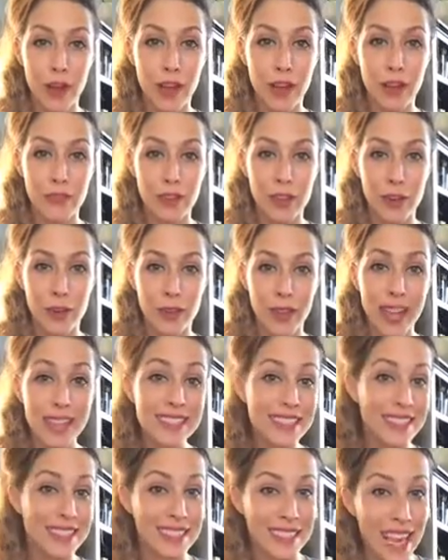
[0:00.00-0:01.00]
of. That's
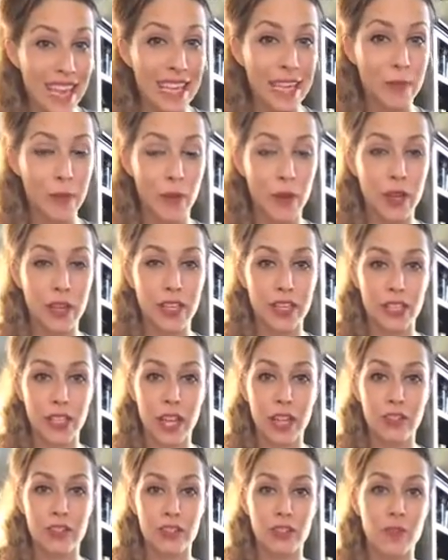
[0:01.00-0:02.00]
a selling point in a
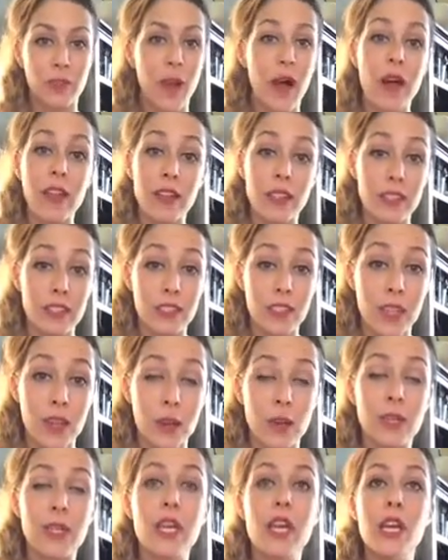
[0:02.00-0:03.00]
challenge group all on its
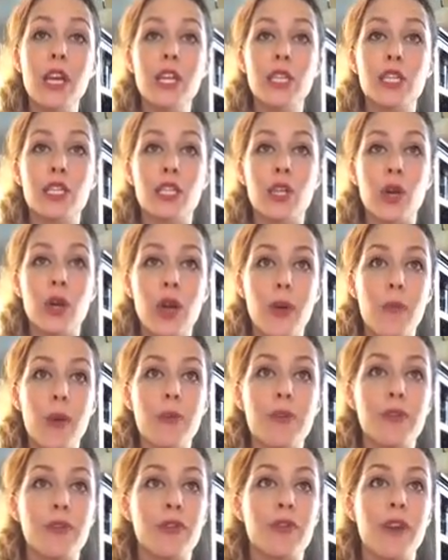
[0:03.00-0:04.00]
own. So come up
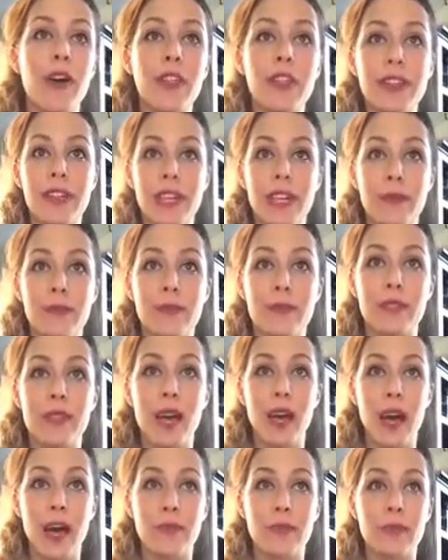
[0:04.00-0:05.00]
with fun themes
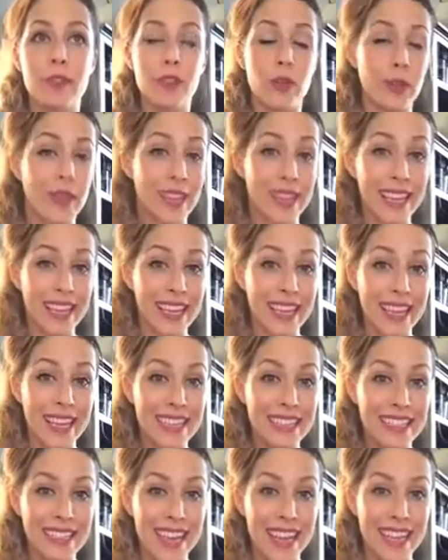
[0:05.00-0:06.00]
so that they can get
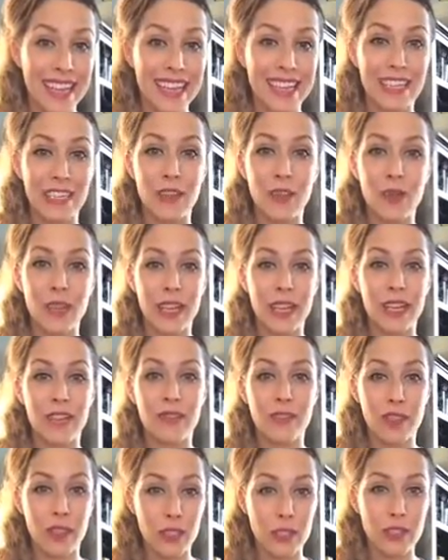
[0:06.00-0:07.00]
excited and you can
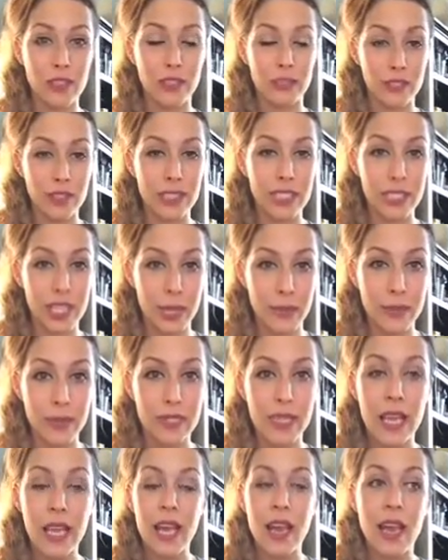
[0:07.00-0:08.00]
give little different
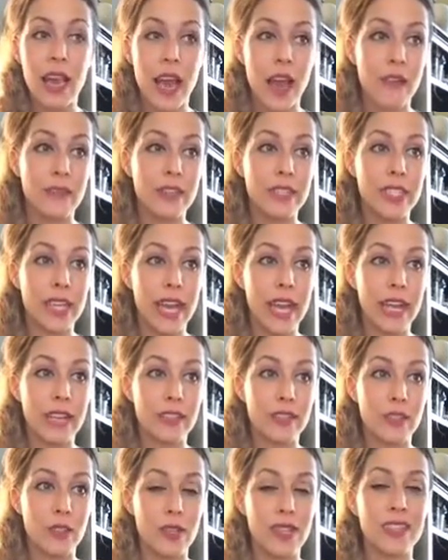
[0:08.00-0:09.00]
tips every day
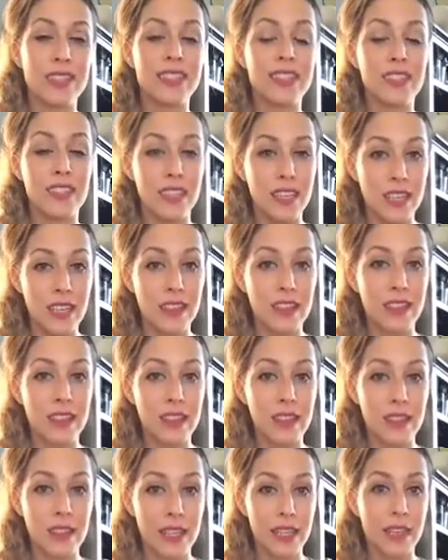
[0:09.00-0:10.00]
so that
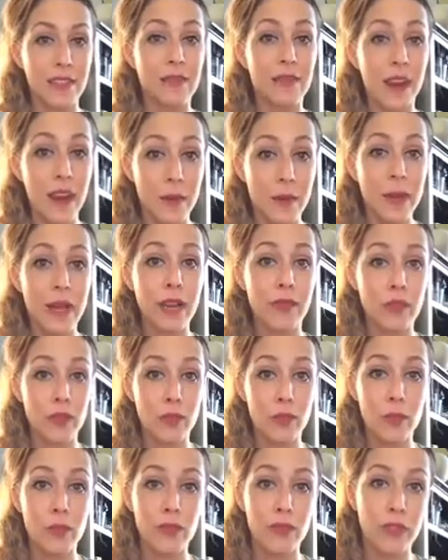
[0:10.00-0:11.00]
the environment of the
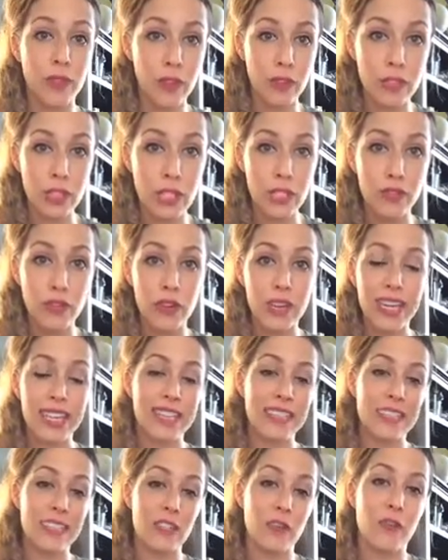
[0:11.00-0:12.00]
group feels different and
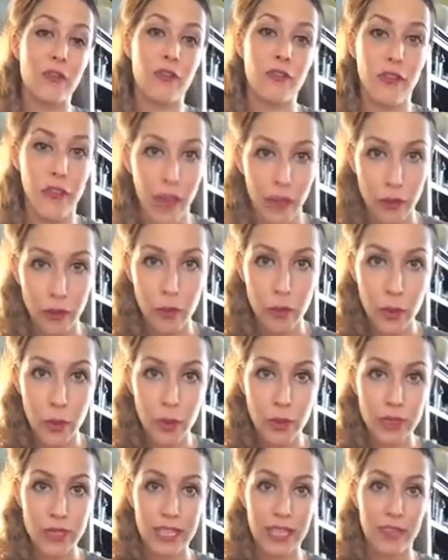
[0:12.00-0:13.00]
it's still
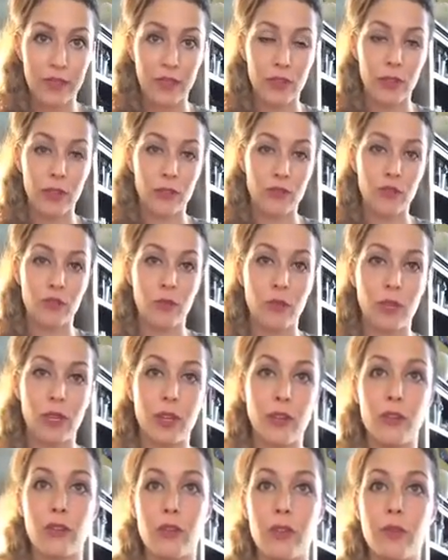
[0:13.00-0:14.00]
valuable to even those who have been
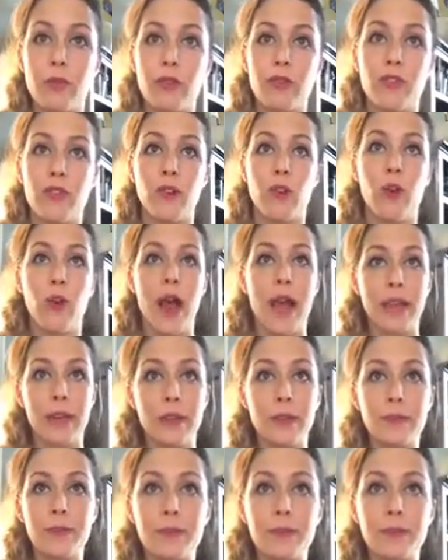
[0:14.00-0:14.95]
in your groups for a while.